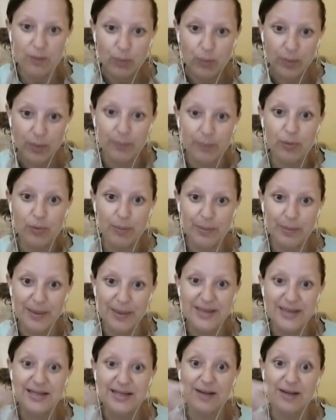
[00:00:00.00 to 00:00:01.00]

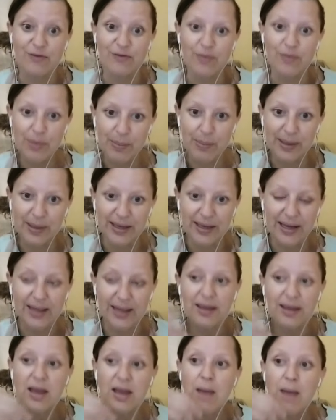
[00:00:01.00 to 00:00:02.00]
problematic from the beginning,
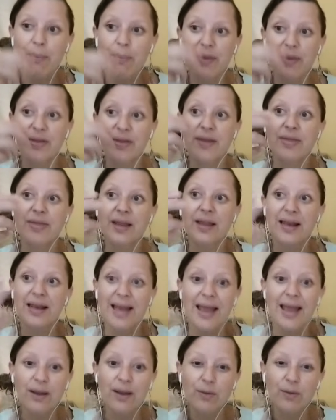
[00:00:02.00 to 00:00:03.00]
but then the
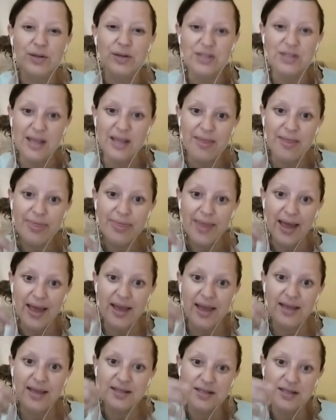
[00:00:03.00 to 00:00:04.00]
language in there,
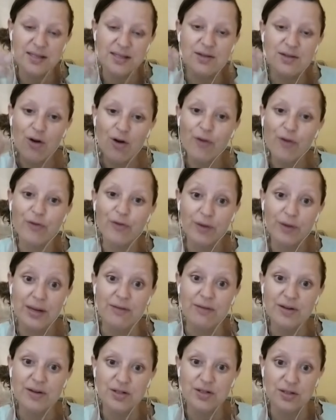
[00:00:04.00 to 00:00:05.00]
it doesn't offer any
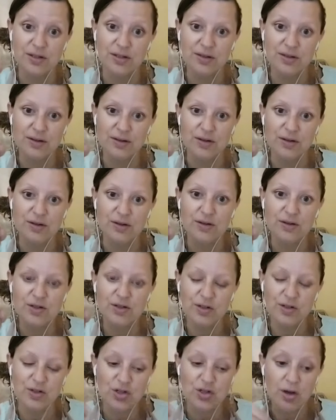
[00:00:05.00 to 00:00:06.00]
richness to
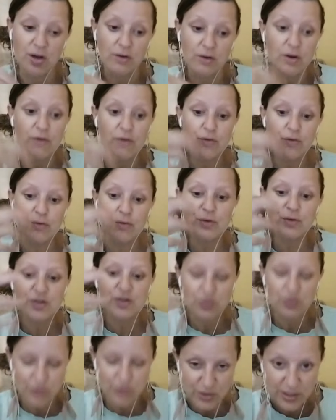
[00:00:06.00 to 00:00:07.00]
the child. Of course,
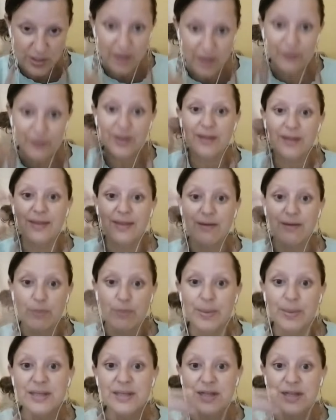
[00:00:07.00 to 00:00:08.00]
children love it and they
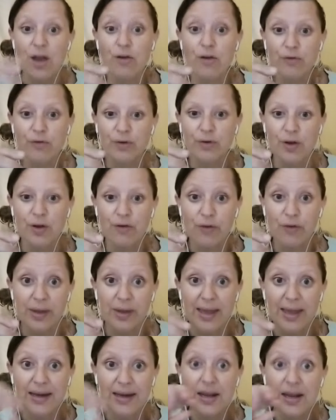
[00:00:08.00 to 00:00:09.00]
repeat it over and over
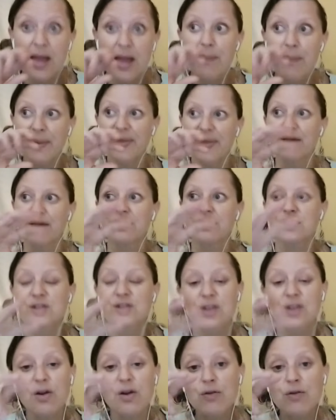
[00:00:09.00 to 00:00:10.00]
again, but there are
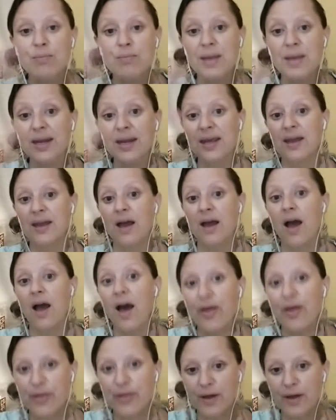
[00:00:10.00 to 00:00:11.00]
so many
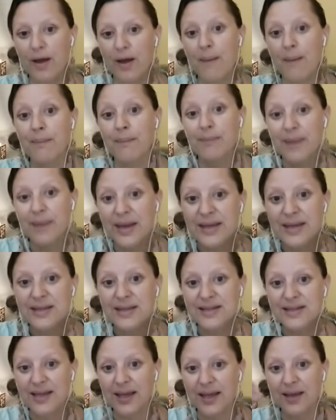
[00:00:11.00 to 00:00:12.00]
other
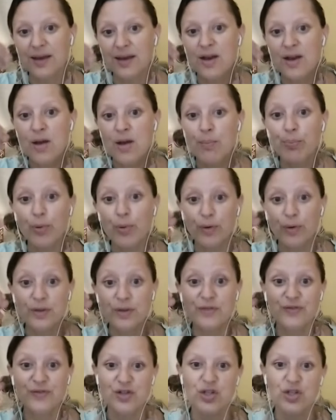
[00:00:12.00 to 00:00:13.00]
amazing books
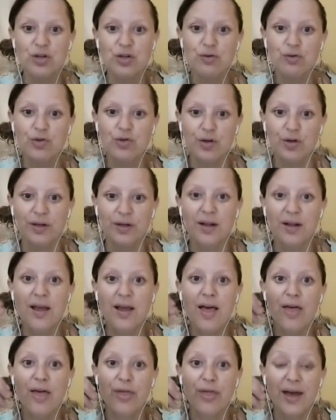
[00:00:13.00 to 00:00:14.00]
for children
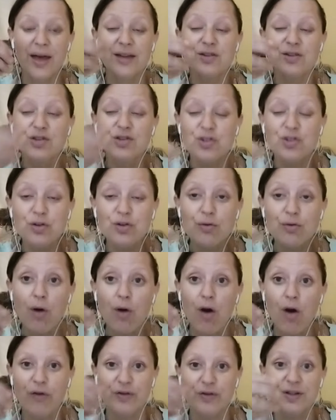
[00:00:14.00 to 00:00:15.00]
that do
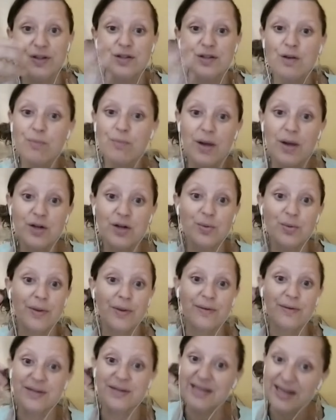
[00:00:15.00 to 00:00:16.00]
offer so much, whether
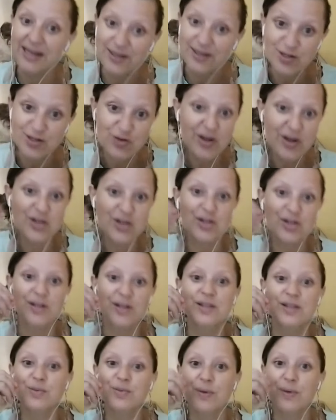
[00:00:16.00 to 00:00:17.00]
it's
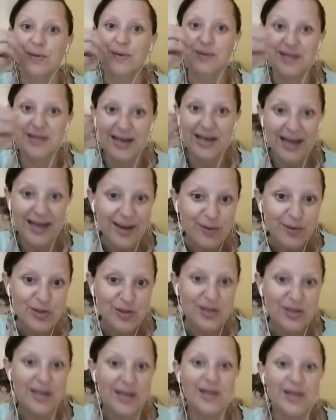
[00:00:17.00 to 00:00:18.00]
illustrations, whether it's the language
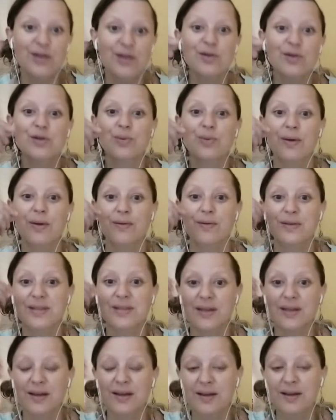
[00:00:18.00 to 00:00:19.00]
they use, whether it's
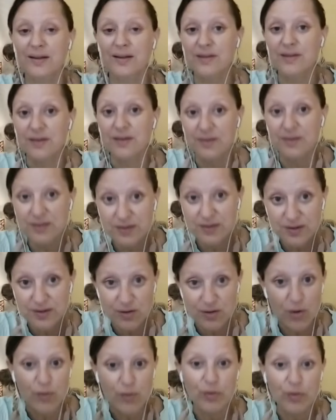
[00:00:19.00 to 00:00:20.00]
the
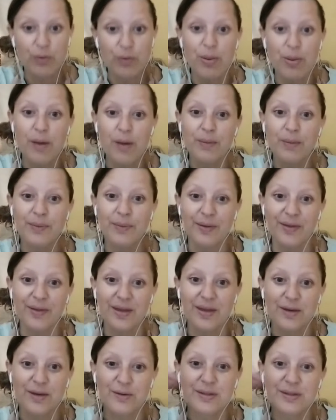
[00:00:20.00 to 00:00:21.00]
song or the poem that they
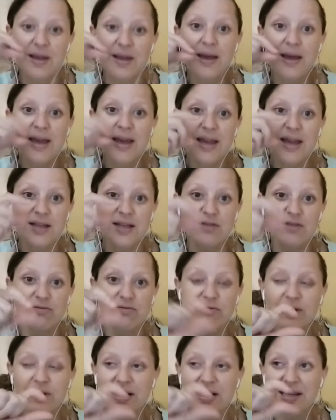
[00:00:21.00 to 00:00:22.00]
use. It's
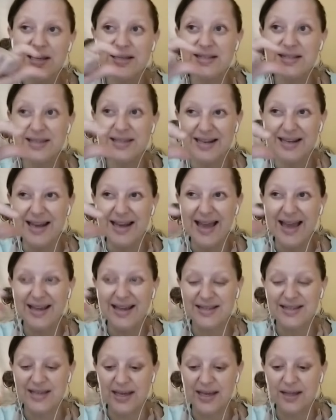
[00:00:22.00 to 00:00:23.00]
really
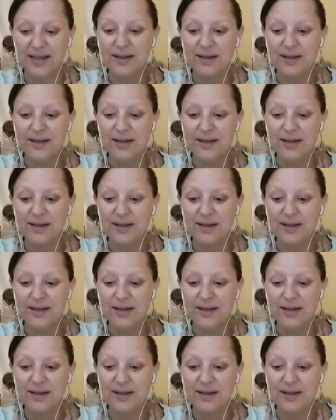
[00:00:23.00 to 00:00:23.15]
selecting